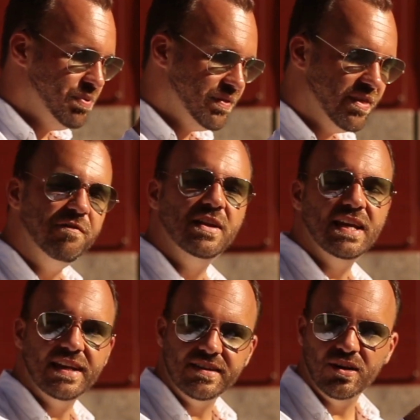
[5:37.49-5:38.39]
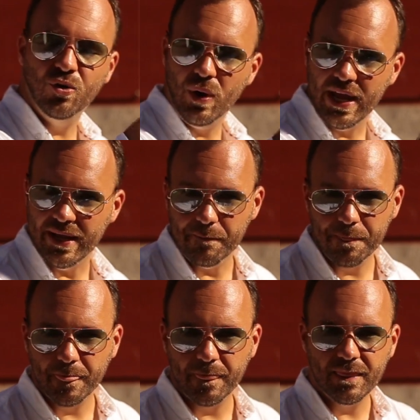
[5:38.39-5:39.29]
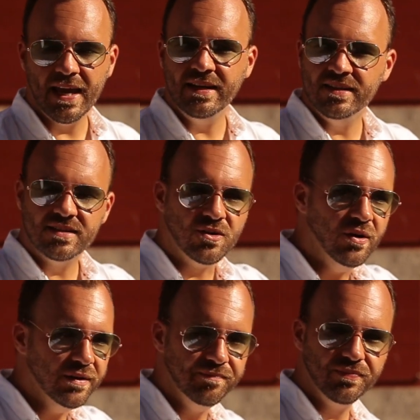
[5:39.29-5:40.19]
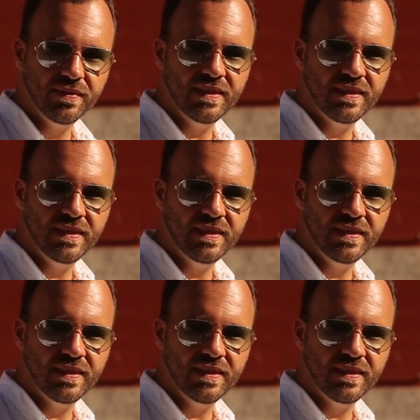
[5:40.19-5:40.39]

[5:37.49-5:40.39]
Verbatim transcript: put the vignette away, and it's gone.